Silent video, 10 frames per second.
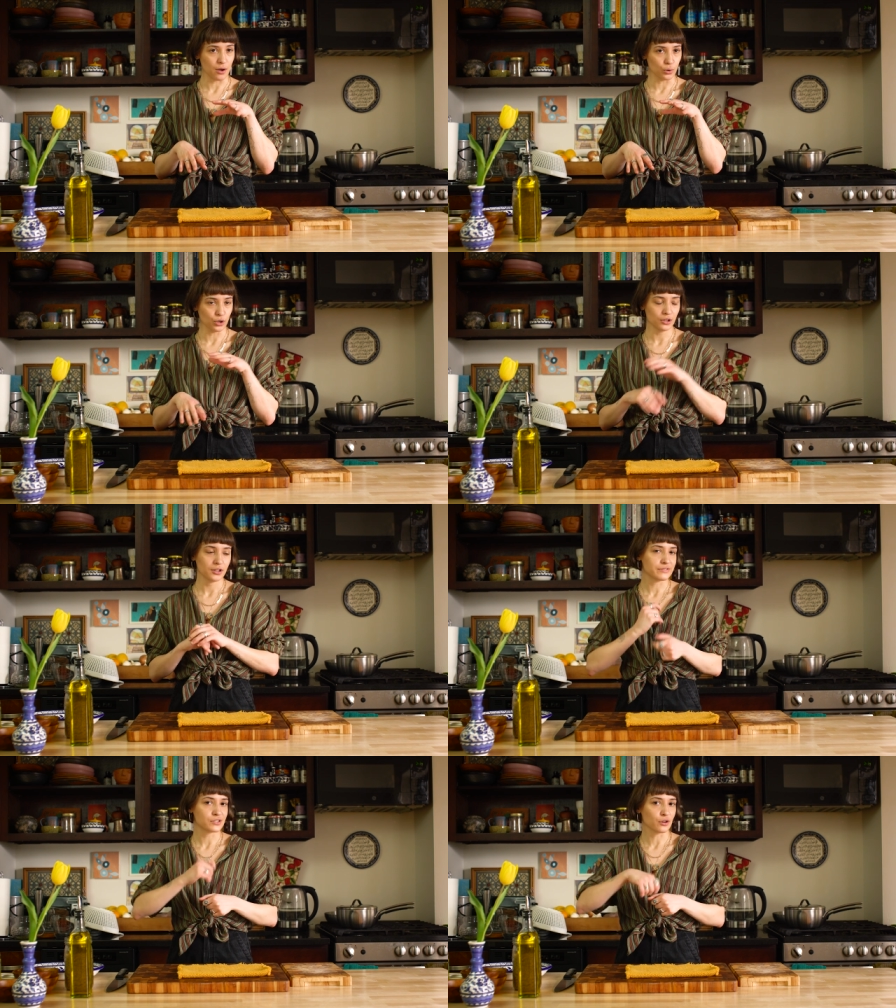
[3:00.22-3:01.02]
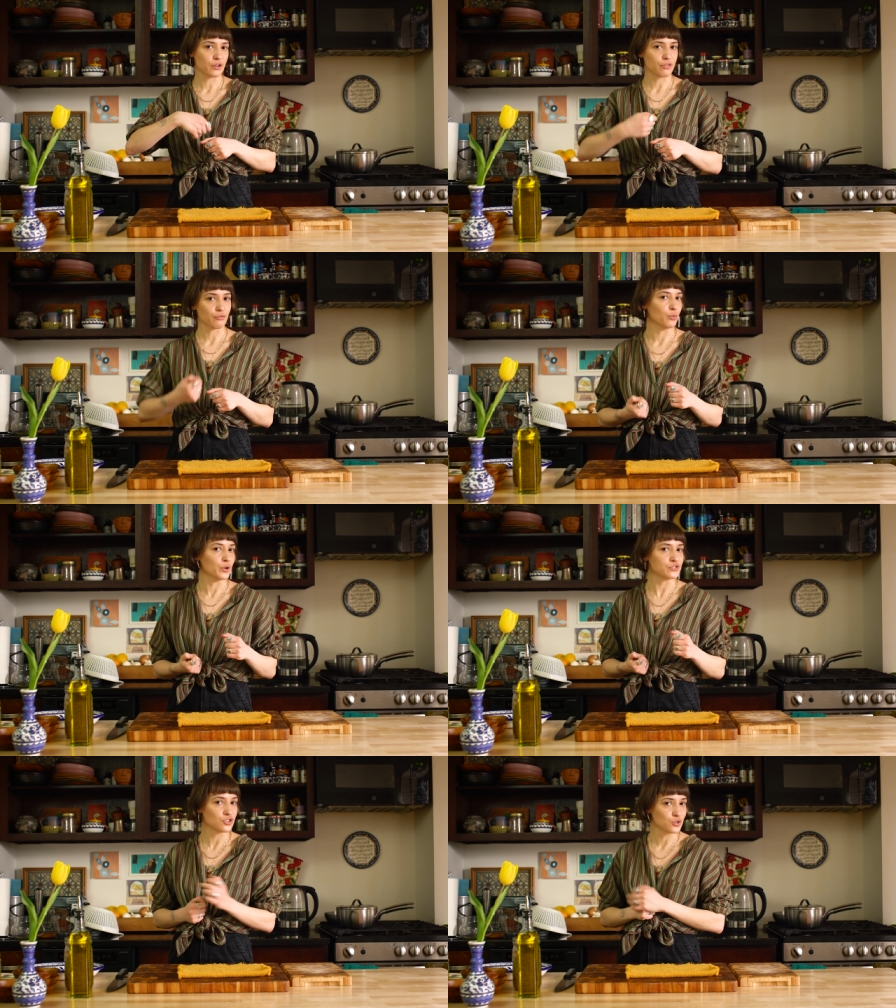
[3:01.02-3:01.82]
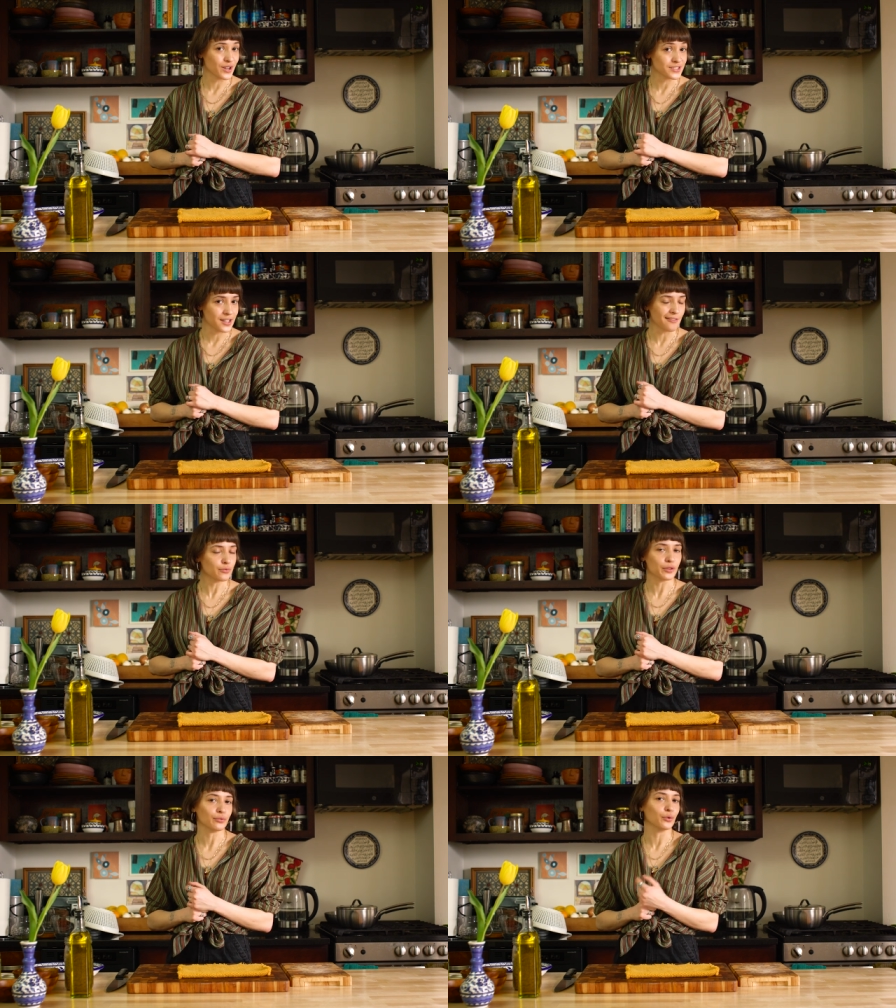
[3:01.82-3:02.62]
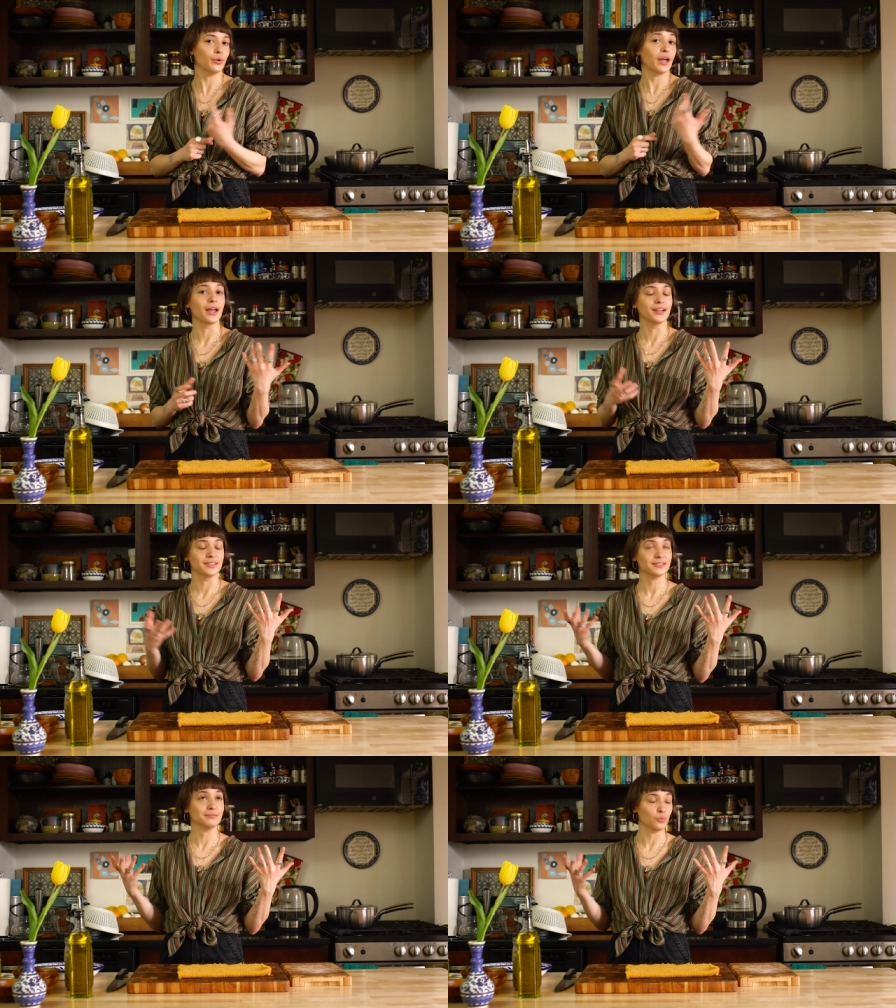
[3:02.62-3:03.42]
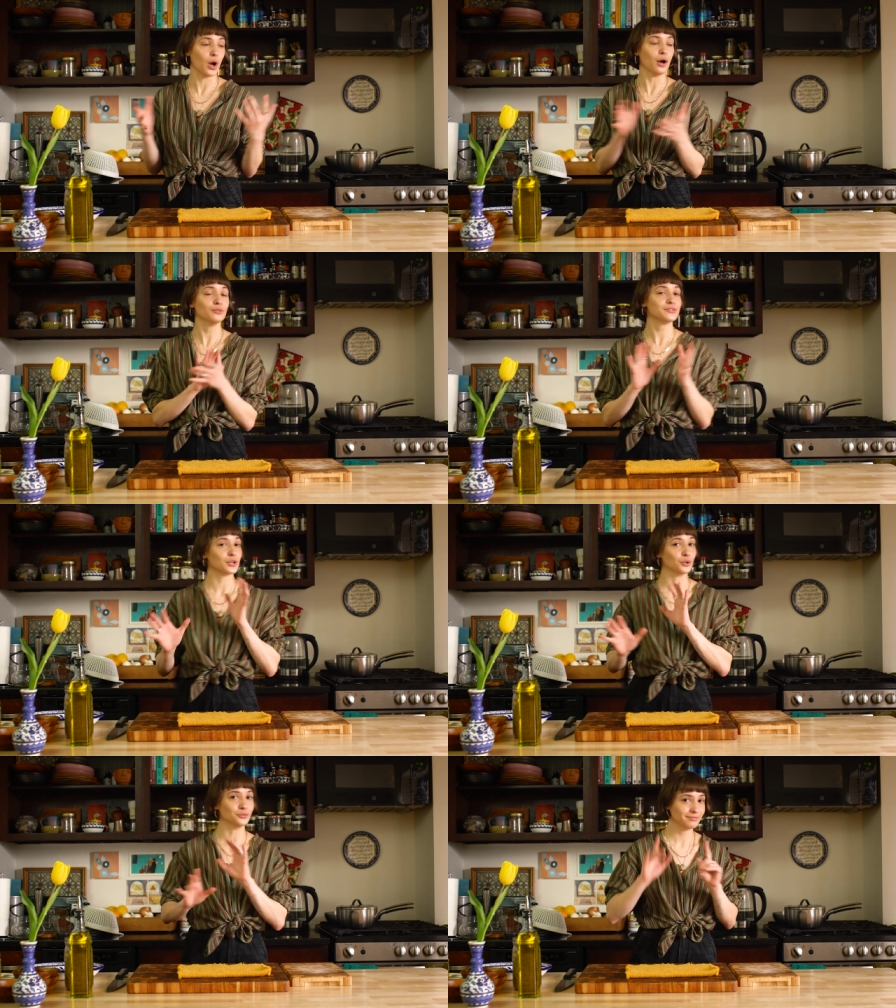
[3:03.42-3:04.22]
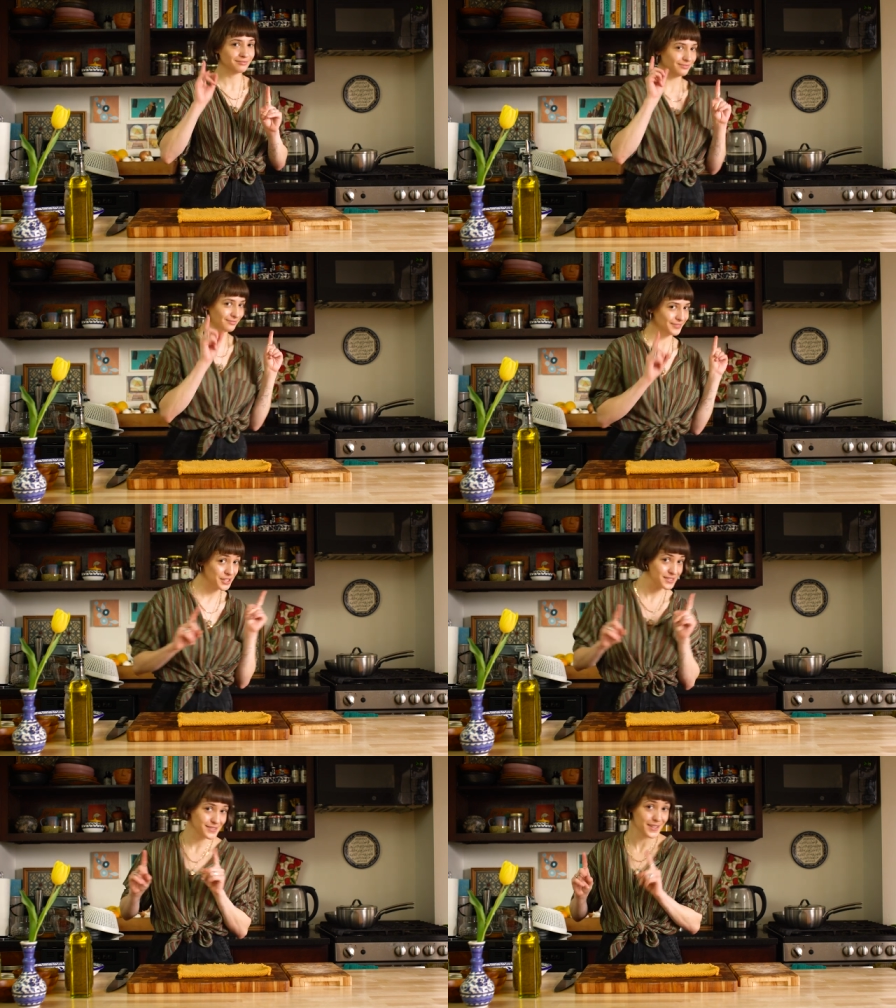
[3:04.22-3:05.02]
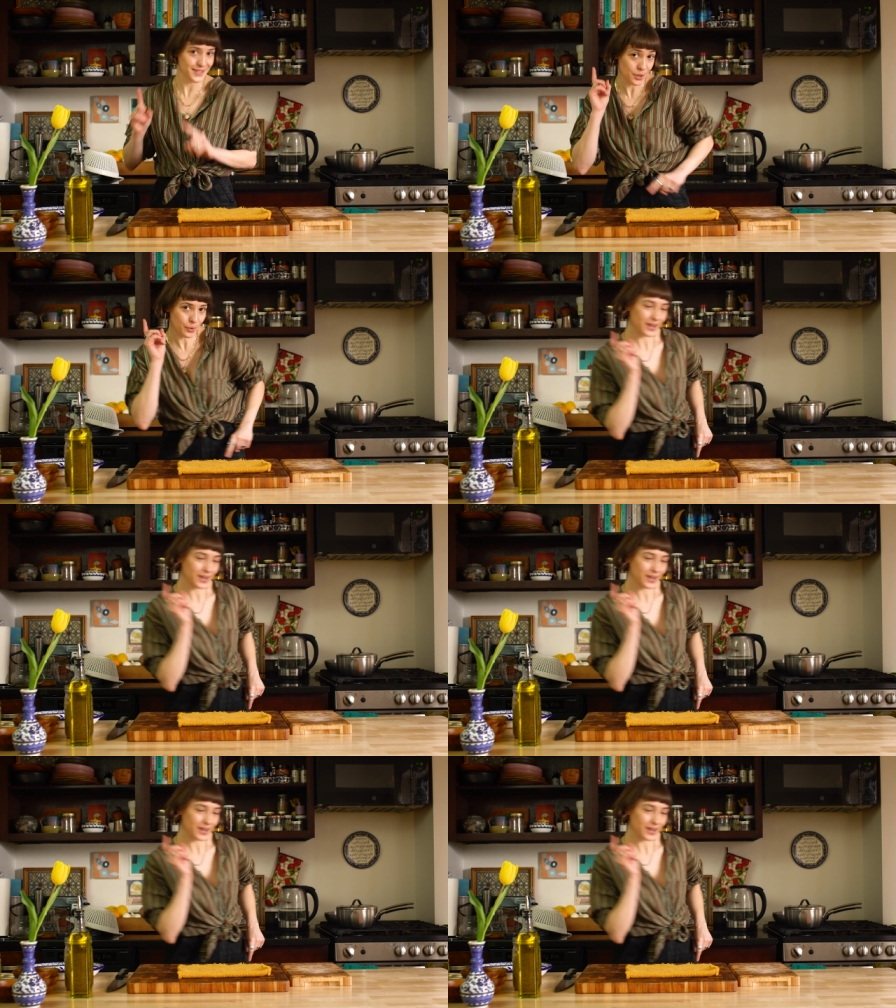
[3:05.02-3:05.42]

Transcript: hour. I've stirred it through once or twice halfway through, and wow, so let's let's go